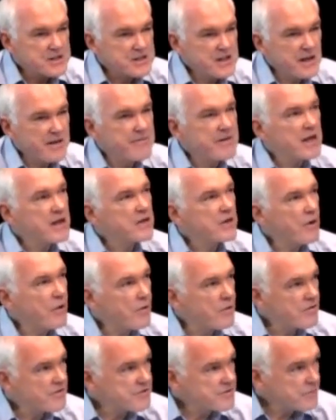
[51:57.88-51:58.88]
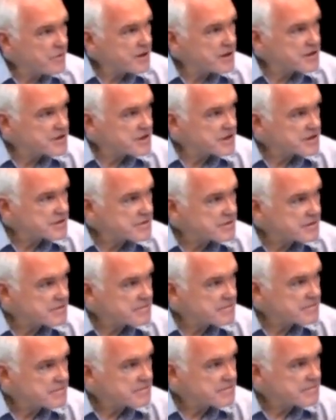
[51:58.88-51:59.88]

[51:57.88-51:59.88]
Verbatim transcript: you had 70 in the whole of the 20th century.